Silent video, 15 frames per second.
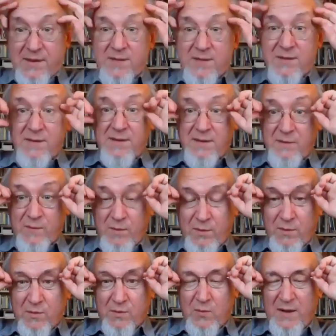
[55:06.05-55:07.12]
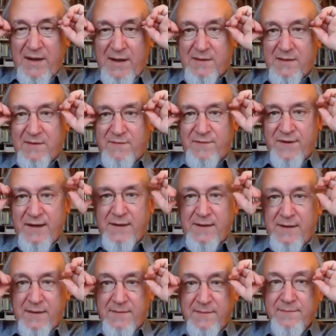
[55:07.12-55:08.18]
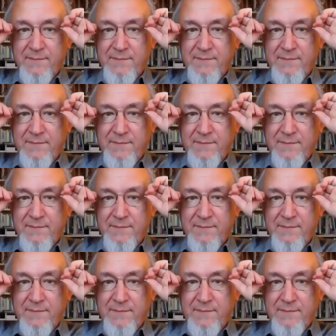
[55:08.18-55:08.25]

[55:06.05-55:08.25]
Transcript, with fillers: actually were quite friendly